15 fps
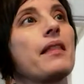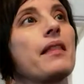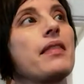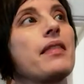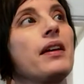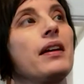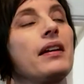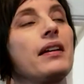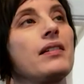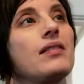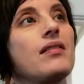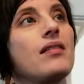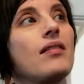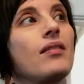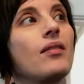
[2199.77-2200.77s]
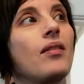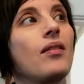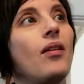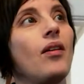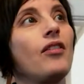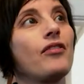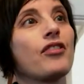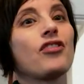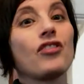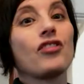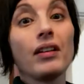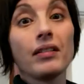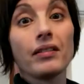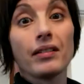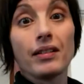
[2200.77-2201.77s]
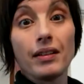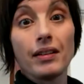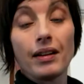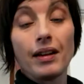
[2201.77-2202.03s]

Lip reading: then all of a sudden,